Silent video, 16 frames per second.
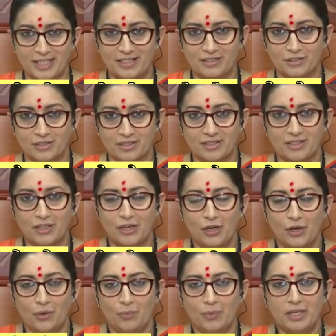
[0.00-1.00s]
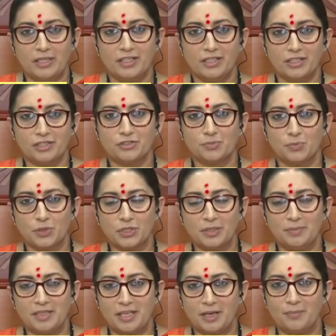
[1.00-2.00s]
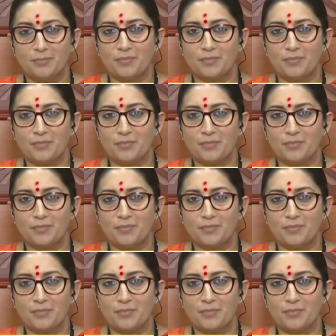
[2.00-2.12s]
Kendra when Narendra Modi became